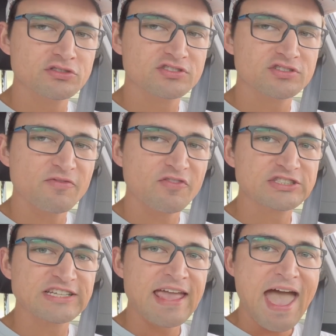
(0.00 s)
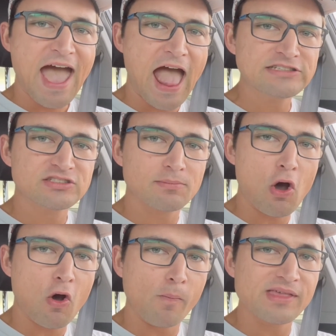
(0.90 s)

Some of us had some hope